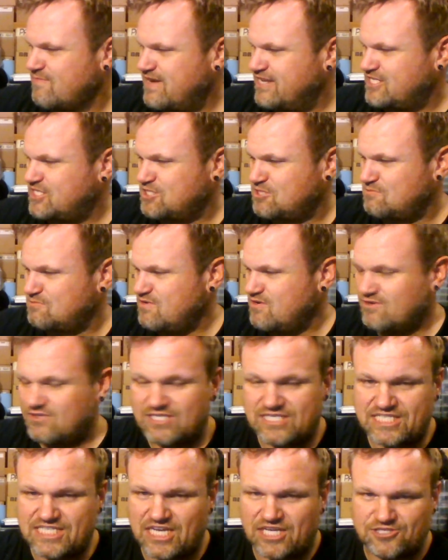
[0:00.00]
smooth,
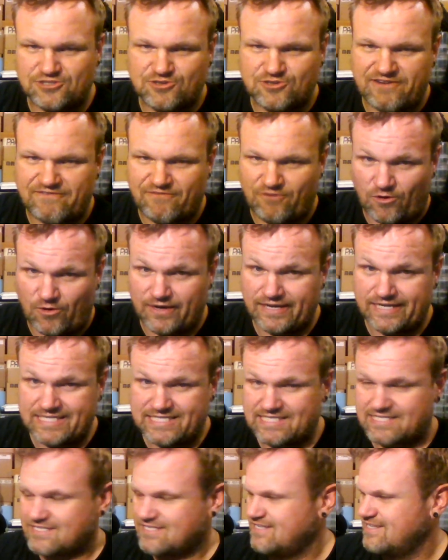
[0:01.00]
sultry
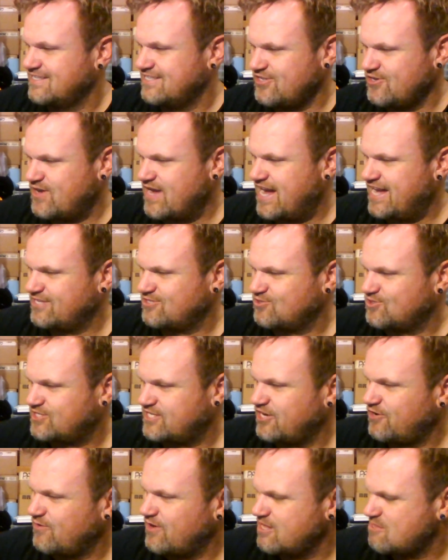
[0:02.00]
voice, you guys are
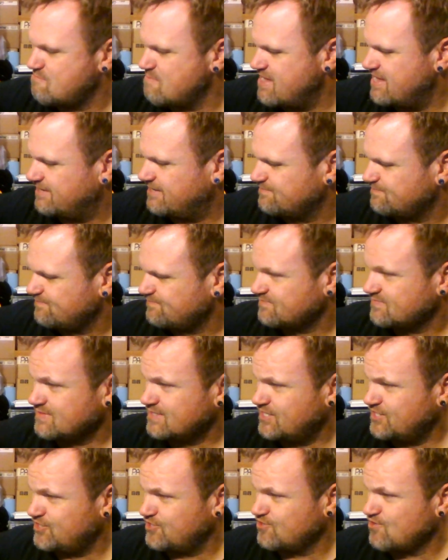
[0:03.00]
still with me
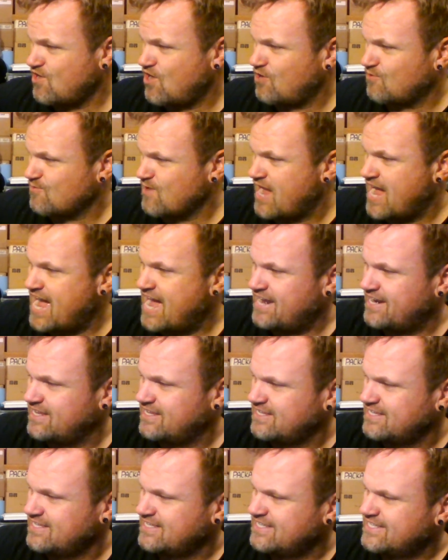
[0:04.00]
because you're all rad.
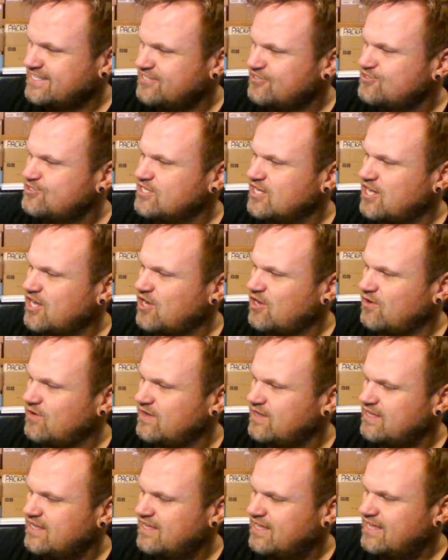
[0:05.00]
So
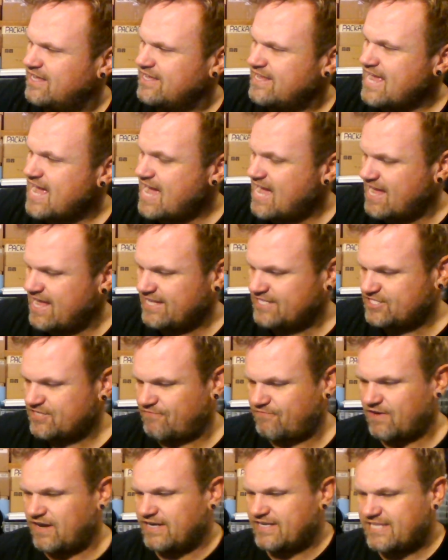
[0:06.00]
yeah, it's a
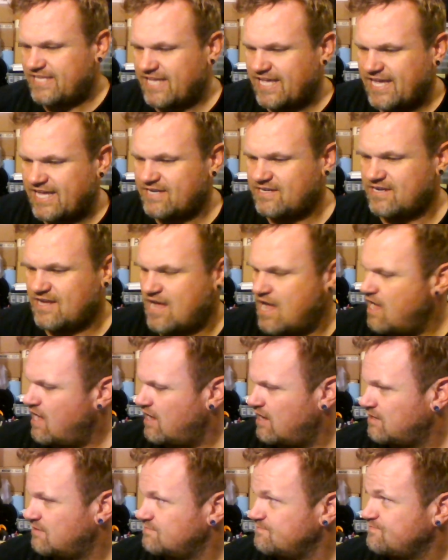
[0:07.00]
fun kit.
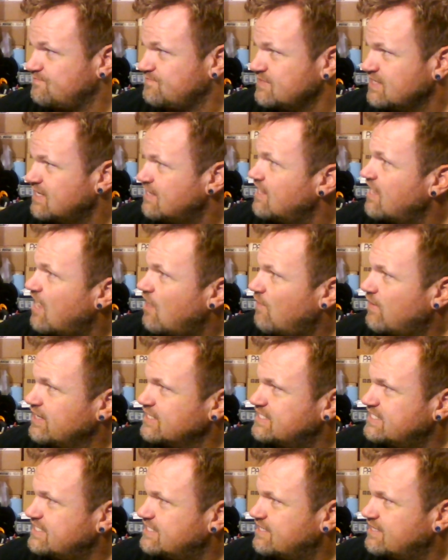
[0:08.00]
I want
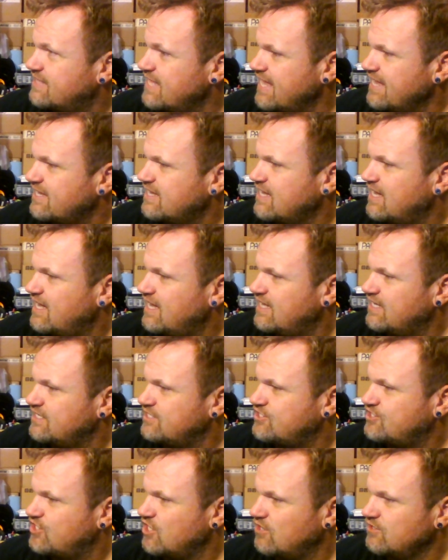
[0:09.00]
to thank
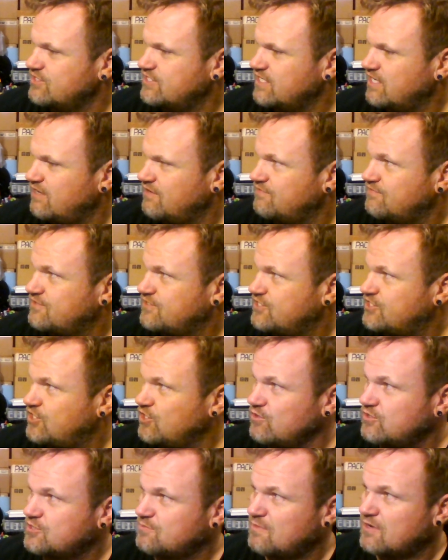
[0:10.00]
Joseph
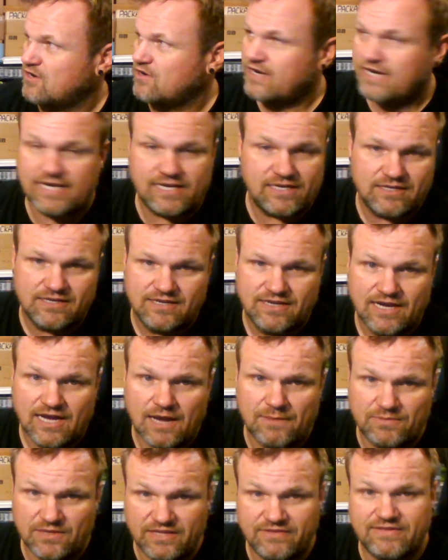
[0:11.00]
Tewksbury, I
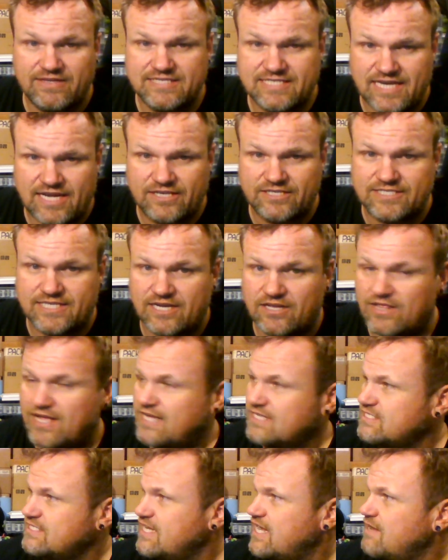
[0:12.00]
believe that's how you say your
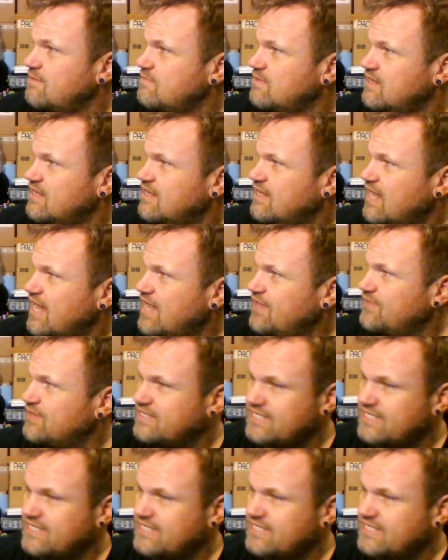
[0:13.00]
last name, and the